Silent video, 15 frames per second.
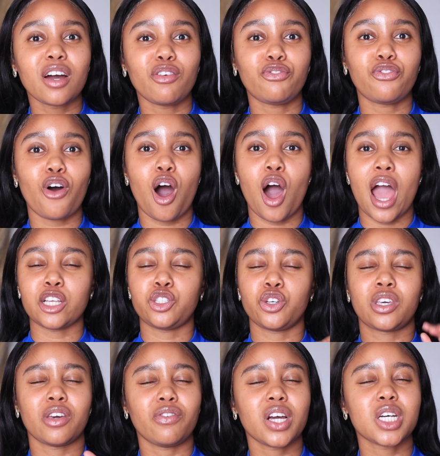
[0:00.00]
afar and you're
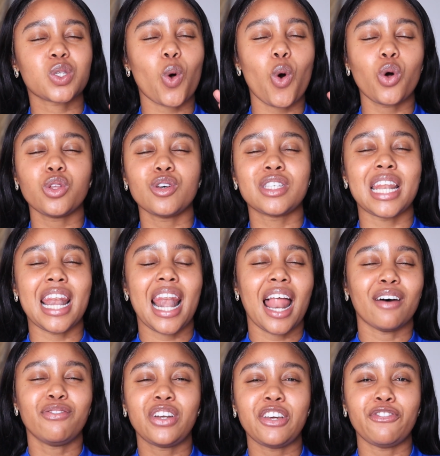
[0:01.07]
giving us all those
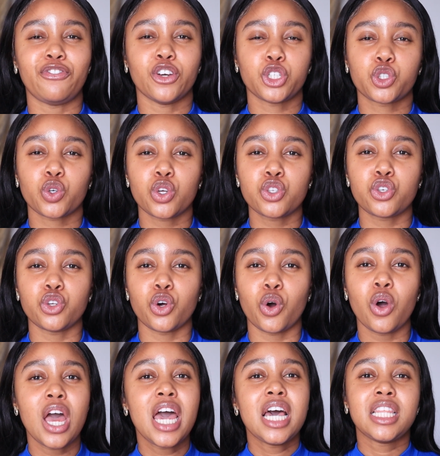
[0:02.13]
lovely visuals.
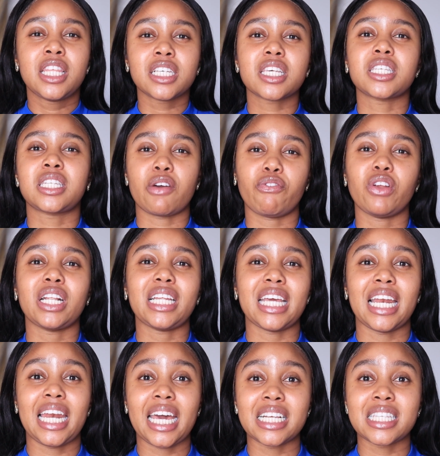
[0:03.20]
This is definitely a
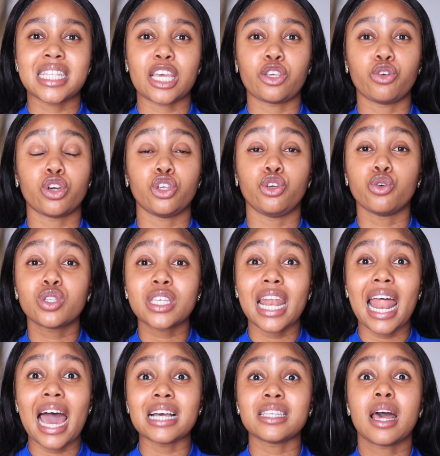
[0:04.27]
lens that you can
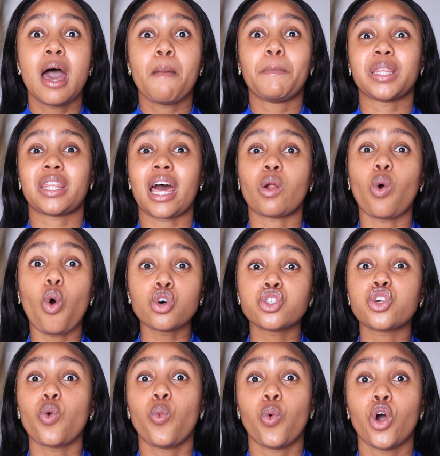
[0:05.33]
utilize, but that'll
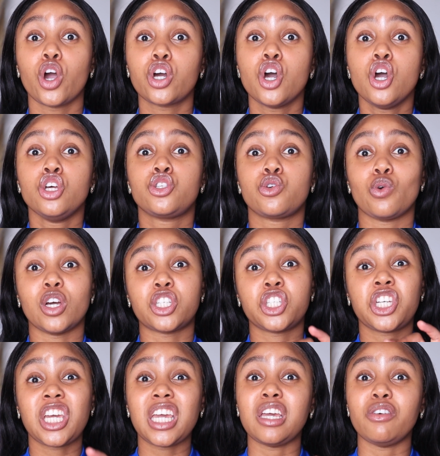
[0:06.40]
also work to
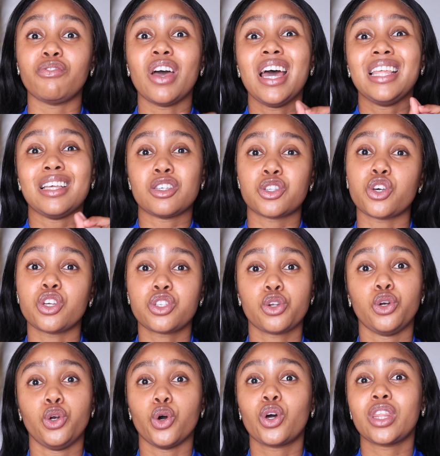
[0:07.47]
achieve the
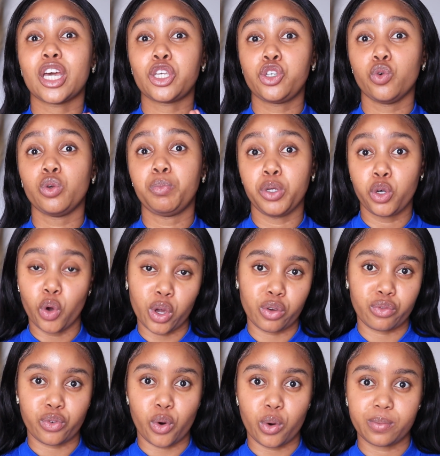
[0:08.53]
certain look that you would be going
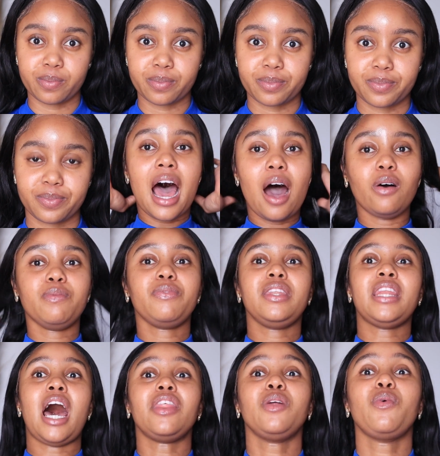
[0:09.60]
for. Now
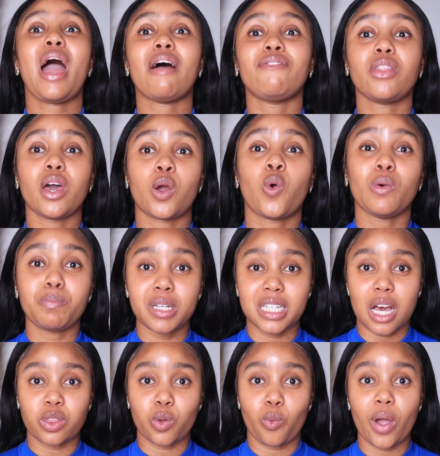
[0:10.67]
that we have the equipment
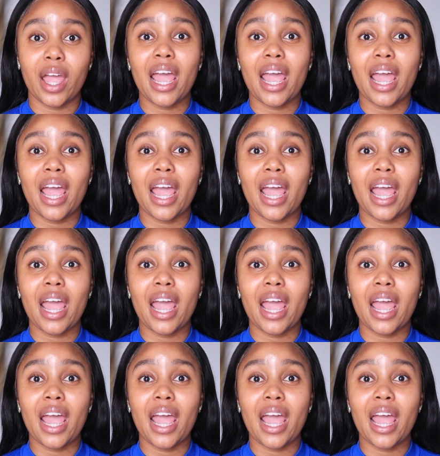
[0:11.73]
out the